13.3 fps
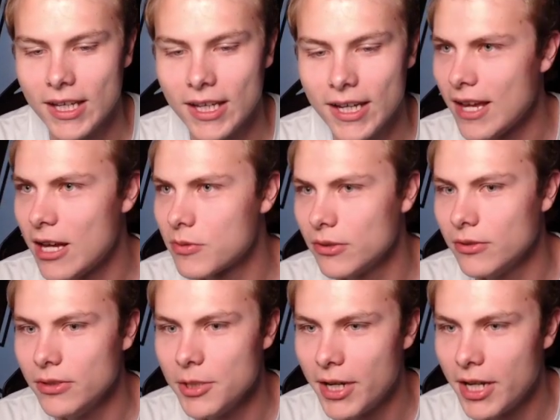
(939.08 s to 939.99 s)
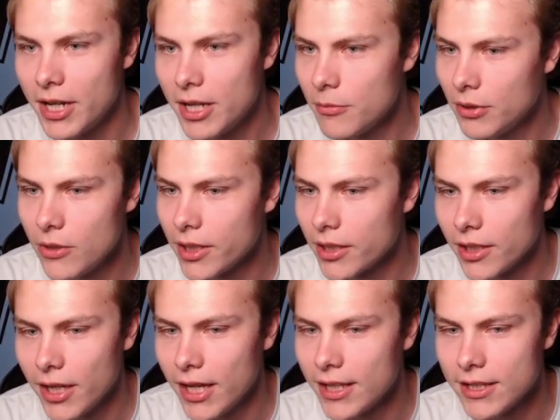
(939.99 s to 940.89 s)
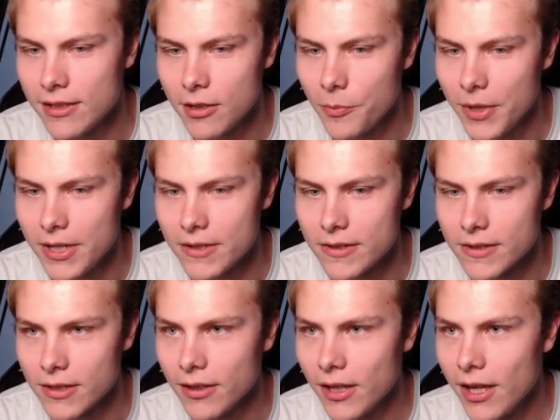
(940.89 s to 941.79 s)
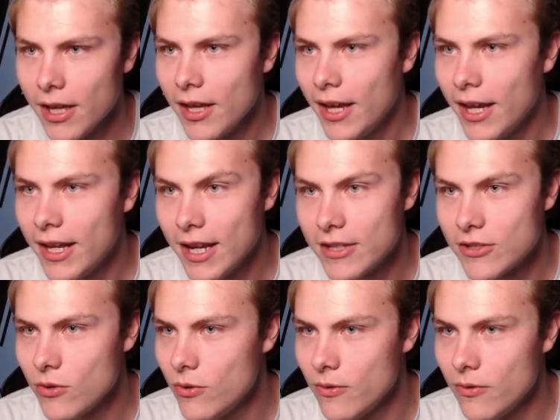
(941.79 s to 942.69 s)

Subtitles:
absolutely mind-blowing and amazing. And I do